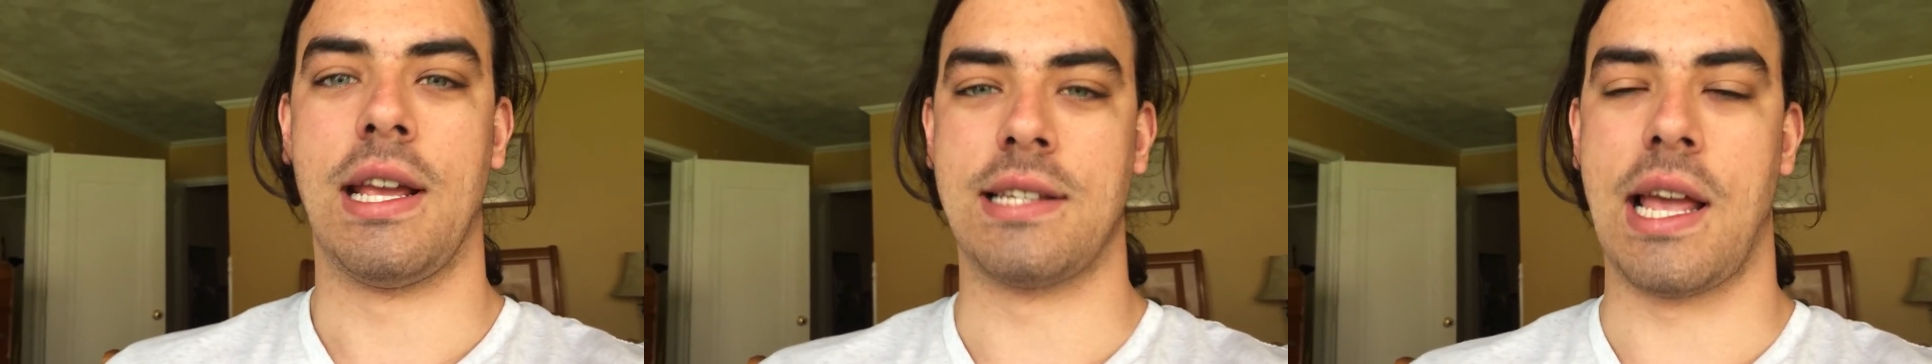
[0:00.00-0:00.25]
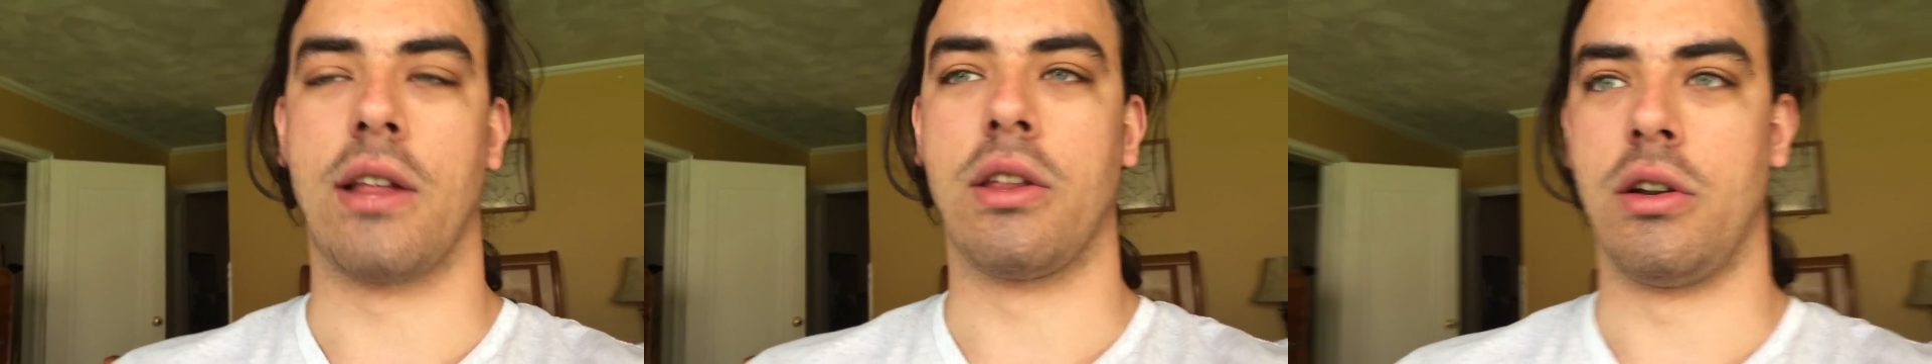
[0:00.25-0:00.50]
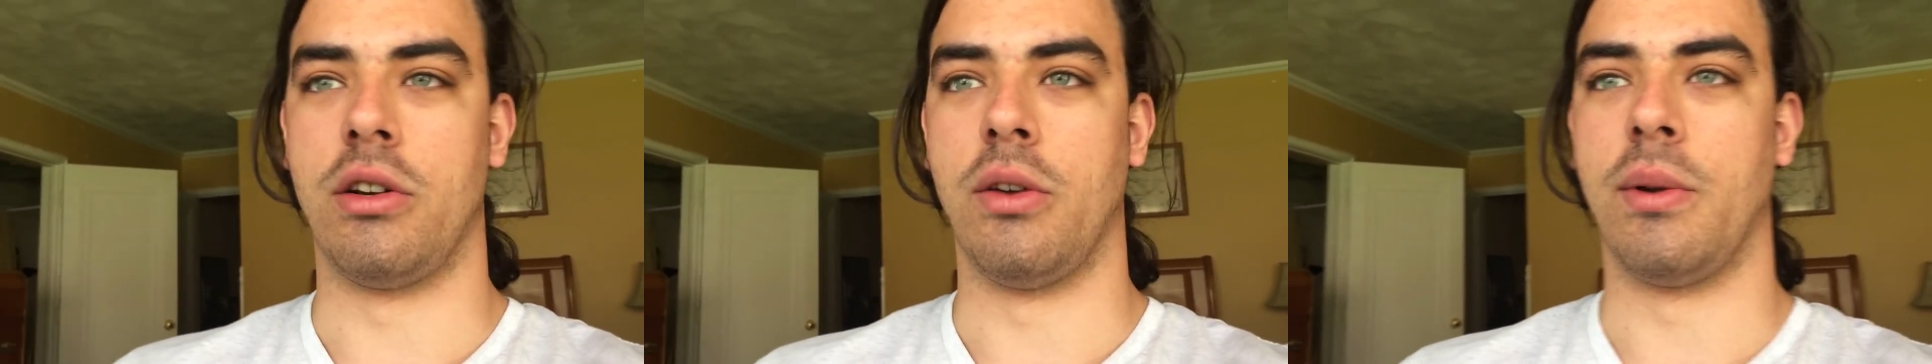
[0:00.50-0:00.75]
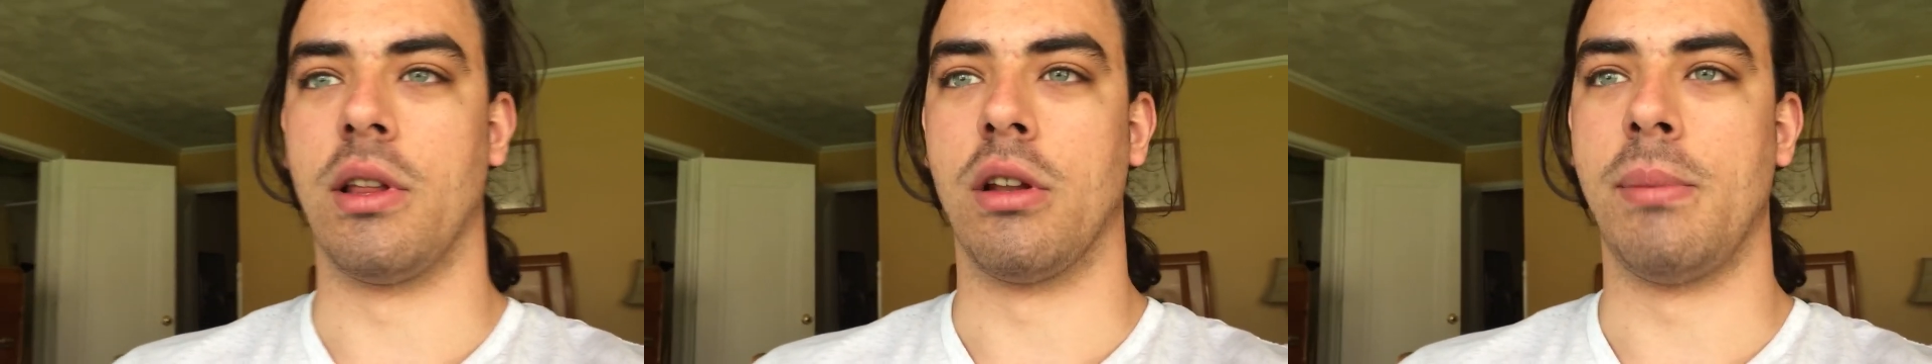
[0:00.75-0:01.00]
exactly you're
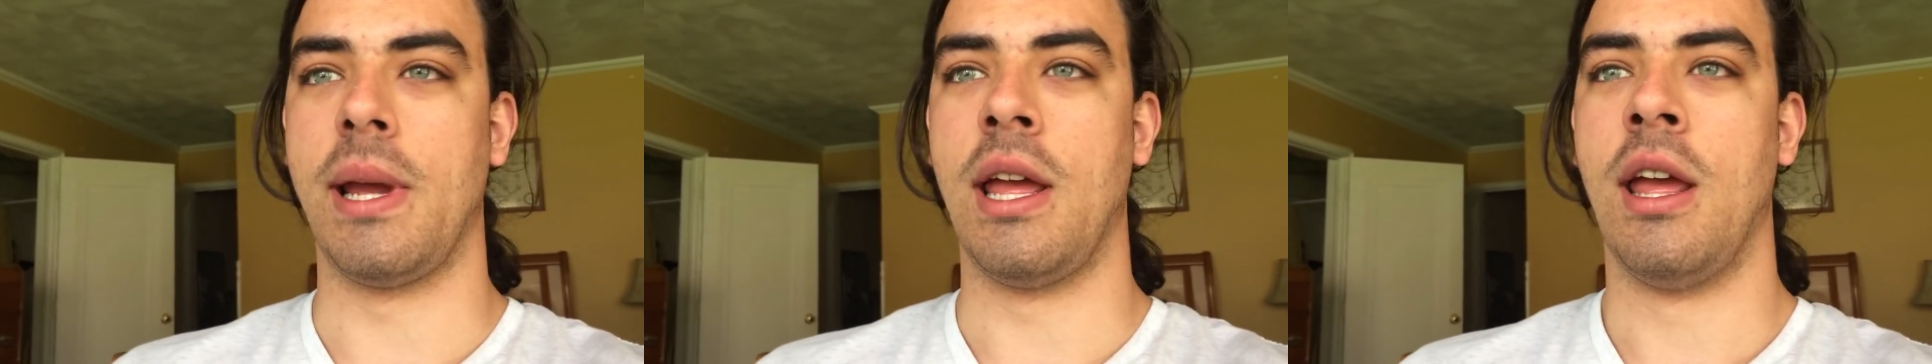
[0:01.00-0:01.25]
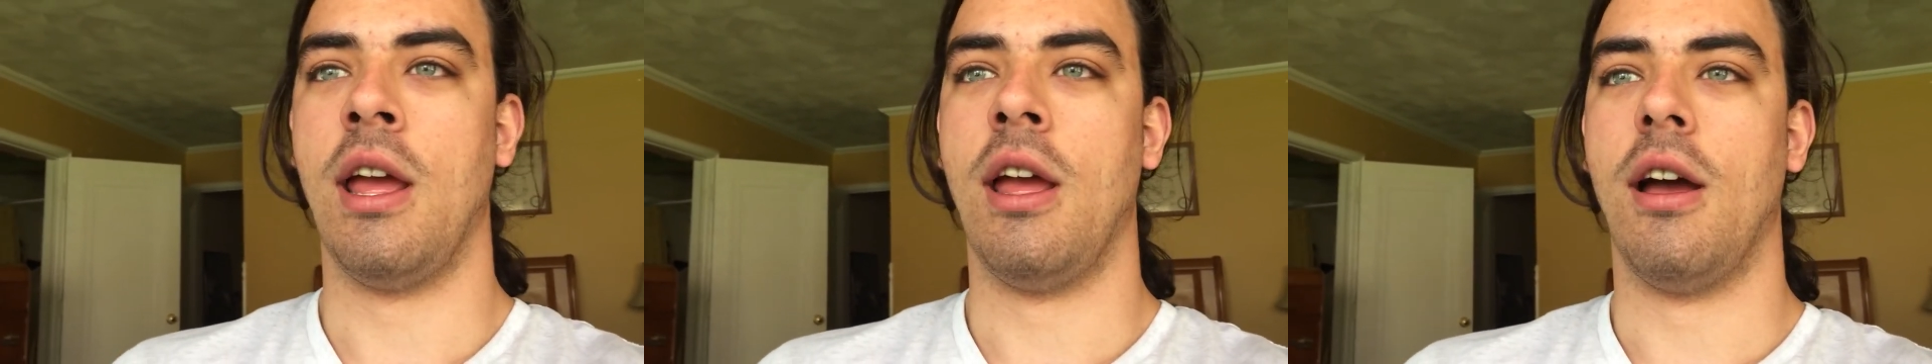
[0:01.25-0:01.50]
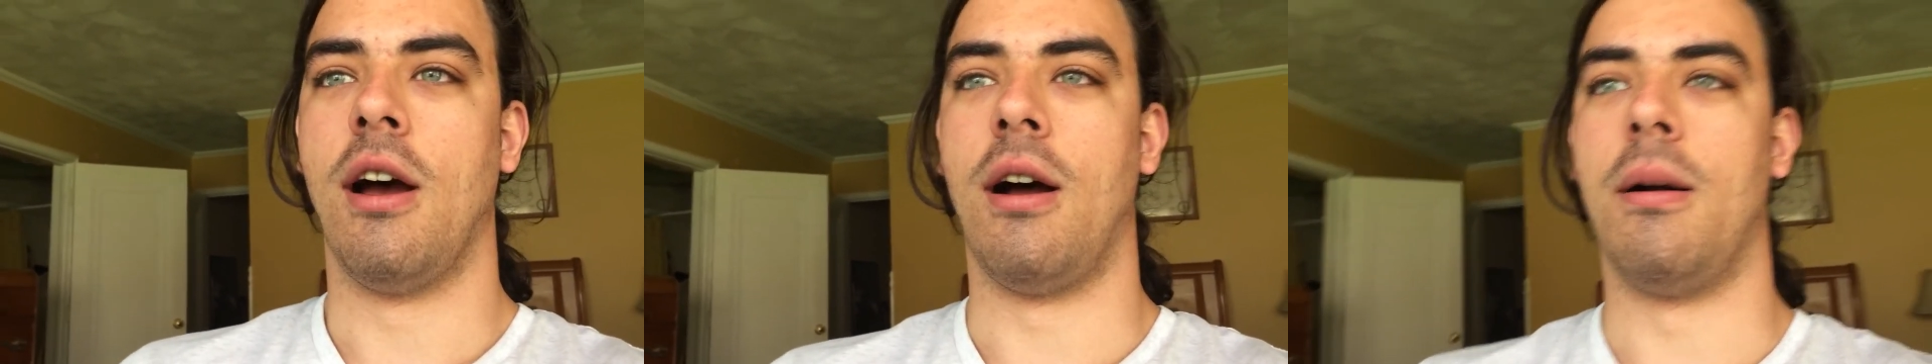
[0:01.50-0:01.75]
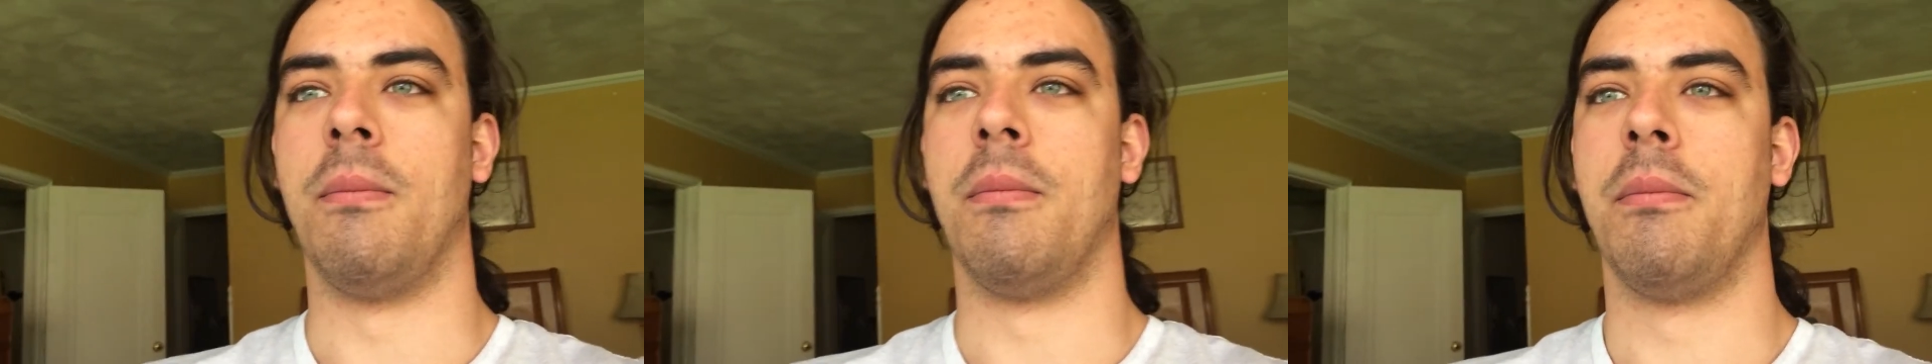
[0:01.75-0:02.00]
doing a little bit.
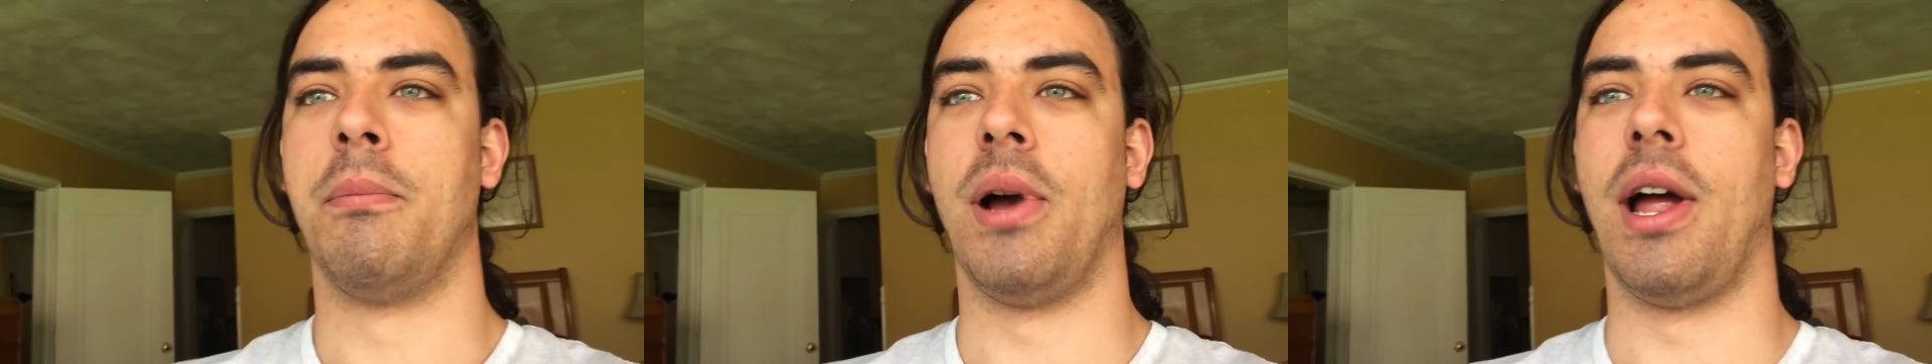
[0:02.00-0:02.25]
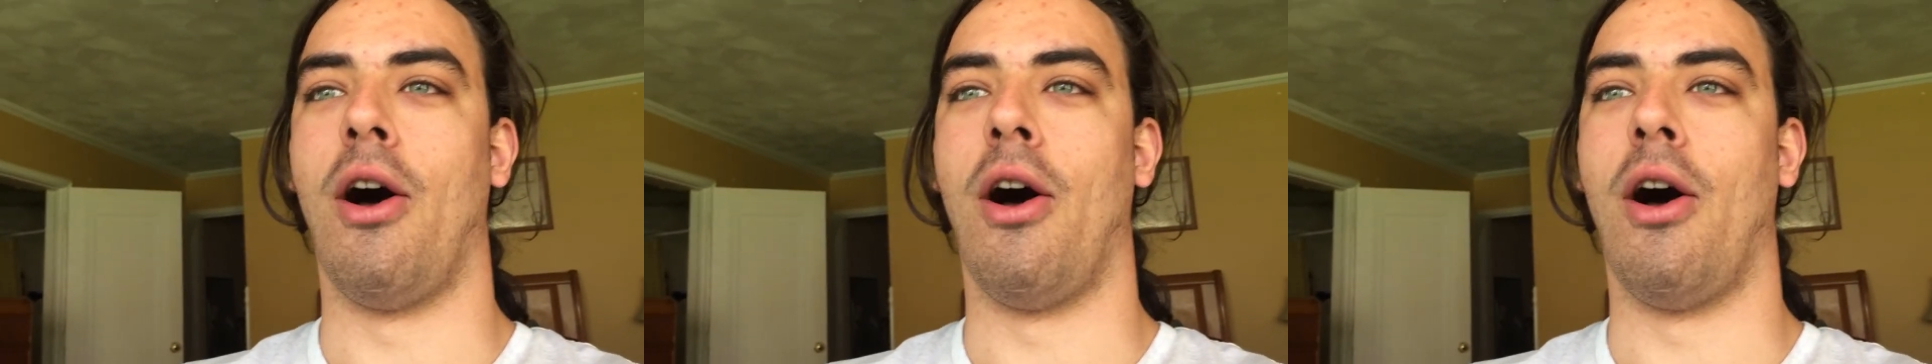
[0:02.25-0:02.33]
Um, but